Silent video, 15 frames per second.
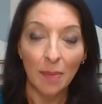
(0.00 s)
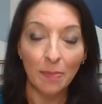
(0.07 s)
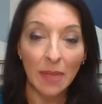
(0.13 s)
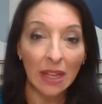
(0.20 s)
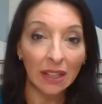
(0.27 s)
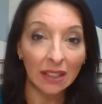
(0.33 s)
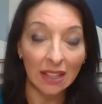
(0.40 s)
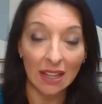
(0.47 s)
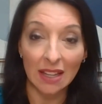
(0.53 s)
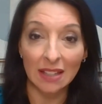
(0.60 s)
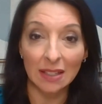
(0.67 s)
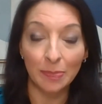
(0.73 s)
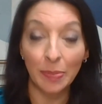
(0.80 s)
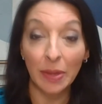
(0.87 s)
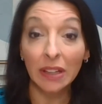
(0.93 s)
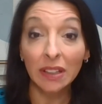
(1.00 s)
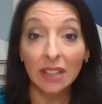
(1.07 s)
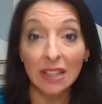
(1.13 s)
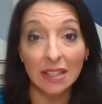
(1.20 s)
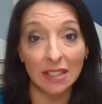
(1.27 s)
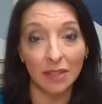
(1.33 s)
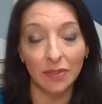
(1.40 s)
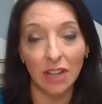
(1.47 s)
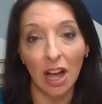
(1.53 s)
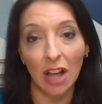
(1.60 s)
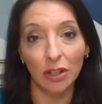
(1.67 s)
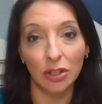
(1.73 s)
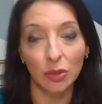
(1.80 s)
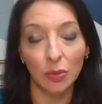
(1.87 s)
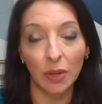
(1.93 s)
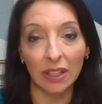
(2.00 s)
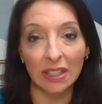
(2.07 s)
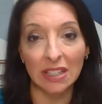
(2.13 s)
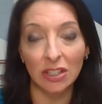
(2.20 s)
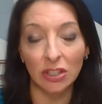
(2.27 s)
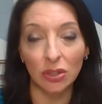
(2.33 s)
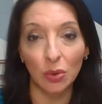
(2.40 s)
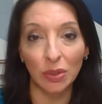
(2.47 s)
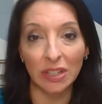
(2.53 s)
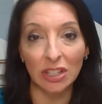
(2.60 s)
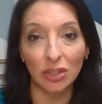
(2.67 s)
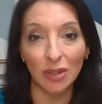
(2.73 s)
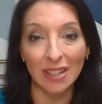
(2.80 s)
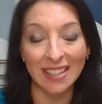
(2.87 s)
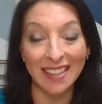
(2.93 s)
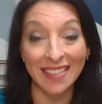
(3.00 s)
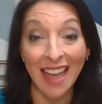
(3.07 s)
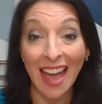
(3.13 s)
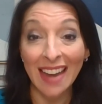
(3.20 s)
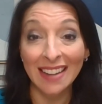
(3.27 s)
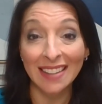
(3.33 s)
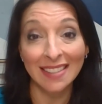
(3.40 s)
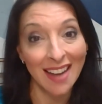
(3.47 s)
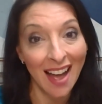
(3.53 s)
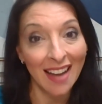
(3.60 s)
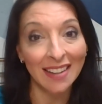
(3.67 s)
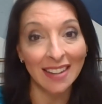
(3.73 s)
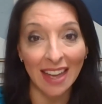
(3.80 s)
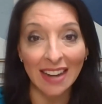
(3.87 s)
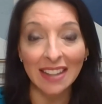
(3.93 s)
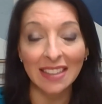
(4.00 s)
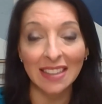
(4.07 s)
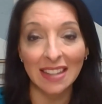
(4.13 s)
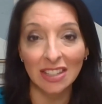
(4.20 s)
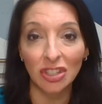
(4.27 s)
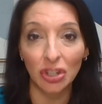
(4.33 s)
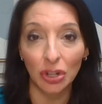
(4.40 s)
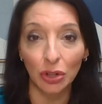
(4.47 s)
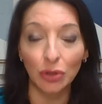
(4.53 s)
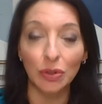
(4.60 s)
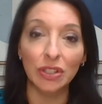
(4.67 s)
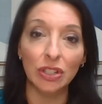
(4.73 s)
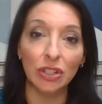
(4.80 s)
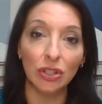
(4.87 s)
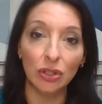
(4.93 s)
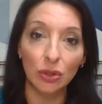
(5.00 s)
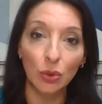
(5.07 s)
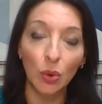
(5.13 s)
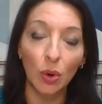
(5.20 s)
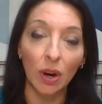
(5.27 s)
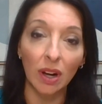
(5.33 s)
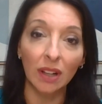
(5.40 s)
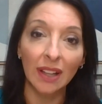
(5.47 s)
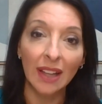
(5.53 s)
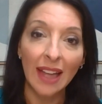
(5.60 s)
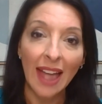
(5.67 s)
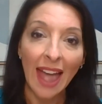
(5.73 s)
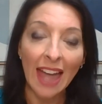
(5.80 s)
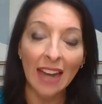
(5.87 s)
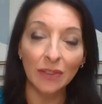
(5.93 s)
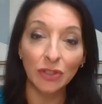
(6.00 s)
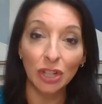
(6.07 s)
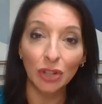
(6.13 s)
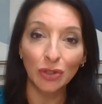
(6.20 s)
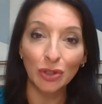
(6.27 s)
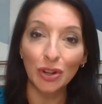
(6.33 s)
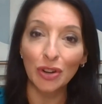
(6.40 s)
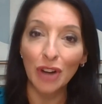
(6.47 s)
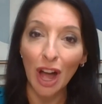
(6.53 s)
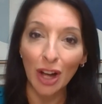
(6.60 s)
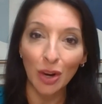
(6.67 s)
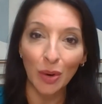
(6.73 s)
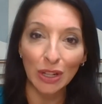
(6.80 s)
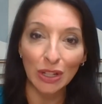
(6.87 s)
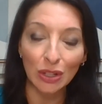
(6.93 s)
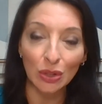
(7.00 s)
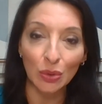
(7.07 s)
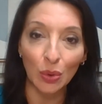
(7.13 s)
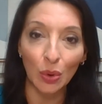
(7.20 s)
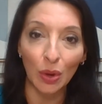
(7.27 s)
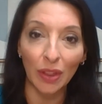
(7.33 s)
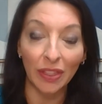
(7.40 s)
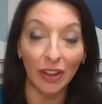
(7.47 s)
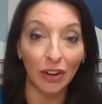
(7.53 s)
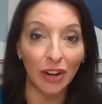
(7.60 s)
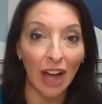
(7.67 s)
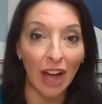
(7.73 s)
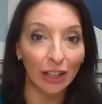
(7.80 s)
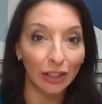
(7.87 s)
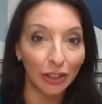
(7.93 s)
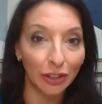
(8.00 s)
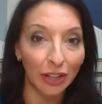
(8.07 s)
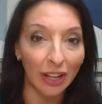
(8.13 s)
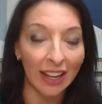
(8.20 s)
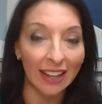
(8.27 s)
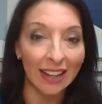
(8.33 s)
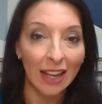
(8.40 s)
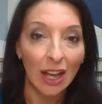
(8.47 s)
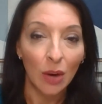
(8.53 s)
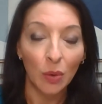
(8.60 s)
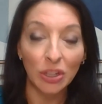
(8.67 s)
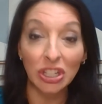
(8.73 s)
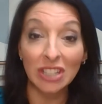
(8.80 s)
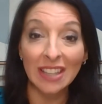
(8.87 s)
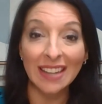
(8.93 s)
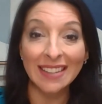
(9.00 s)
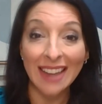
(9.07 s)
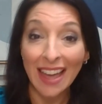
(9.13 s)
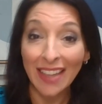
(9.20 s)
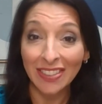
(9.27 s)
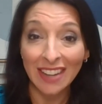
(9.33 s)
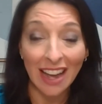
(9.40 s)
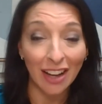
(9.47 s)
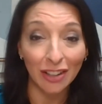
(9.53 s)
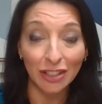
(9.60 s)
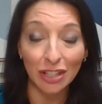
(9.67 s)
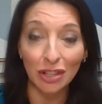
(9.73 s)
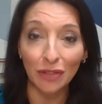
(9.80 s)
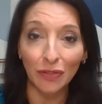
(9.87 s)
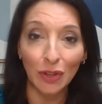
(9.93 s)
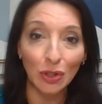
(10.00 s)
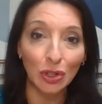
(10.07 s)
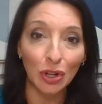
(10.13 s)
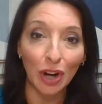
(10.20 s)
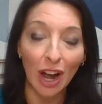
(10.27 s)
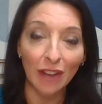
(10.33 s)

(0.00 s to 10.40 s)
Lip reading: millions, billions of dollars really to school districts, and that is not getting these children to school. And if children are not going to school, they're not learning, which is a death knell to the future